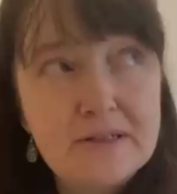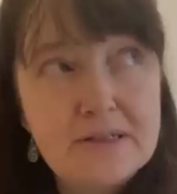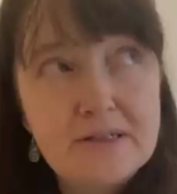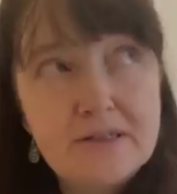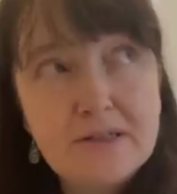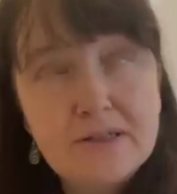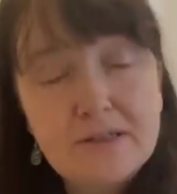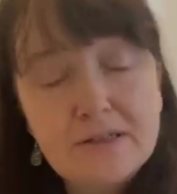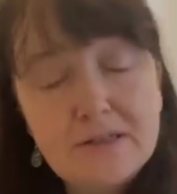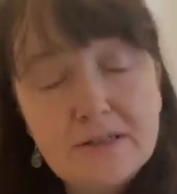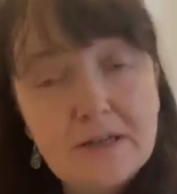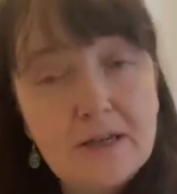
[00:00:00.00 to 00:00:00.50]

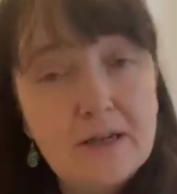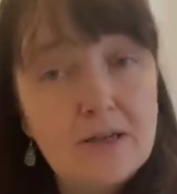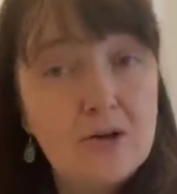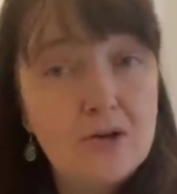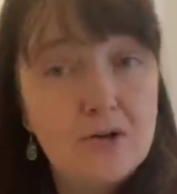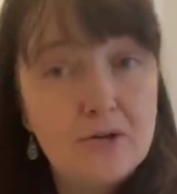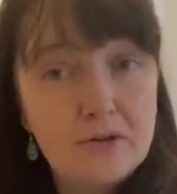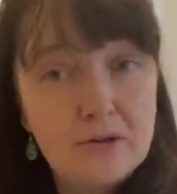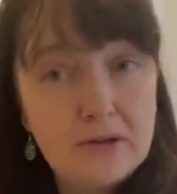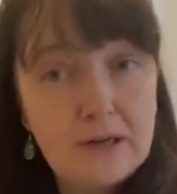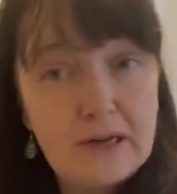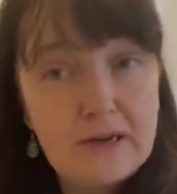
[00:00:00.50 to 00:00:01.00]
sitting
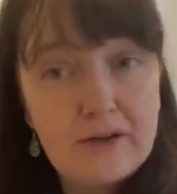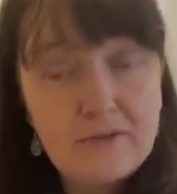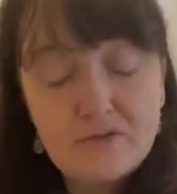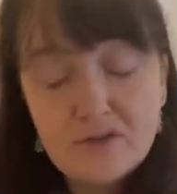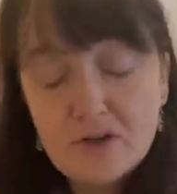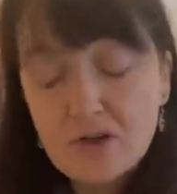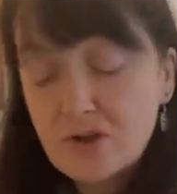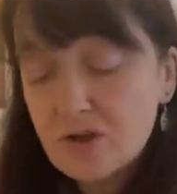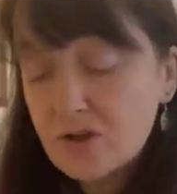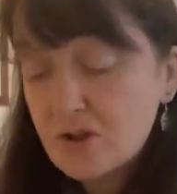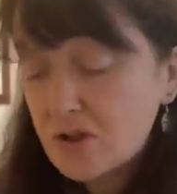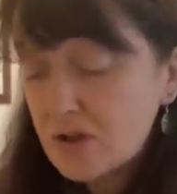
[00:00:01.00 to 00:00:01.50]
under a layer of
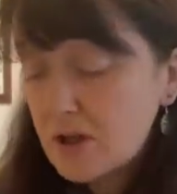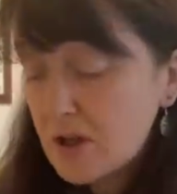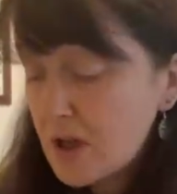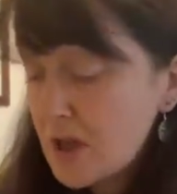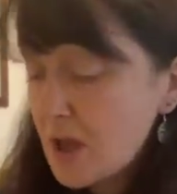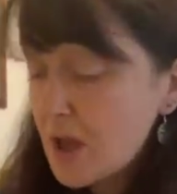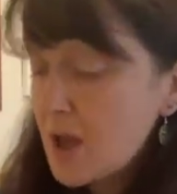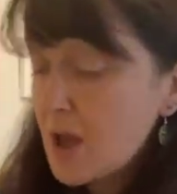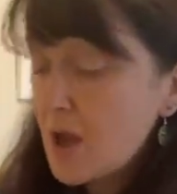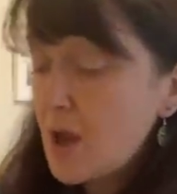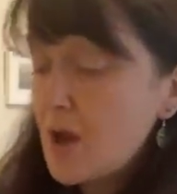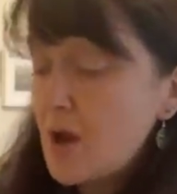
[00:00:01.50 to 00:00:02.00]
dust.
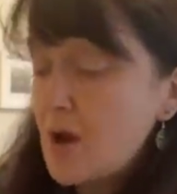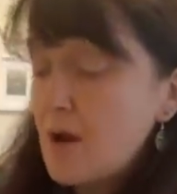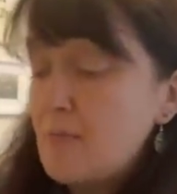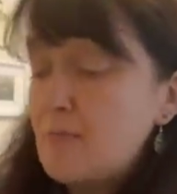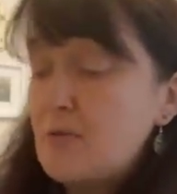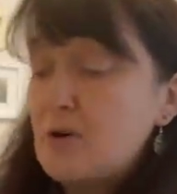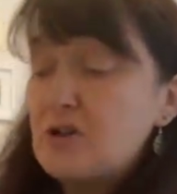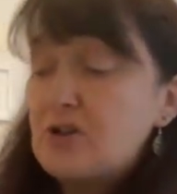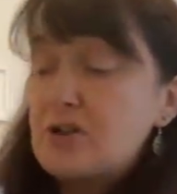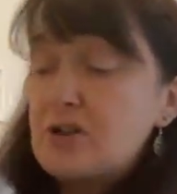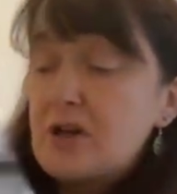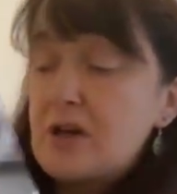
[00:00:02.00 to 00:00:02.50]

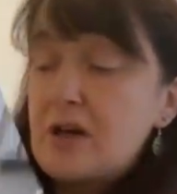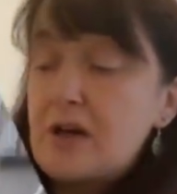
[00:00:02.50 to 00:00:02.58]
But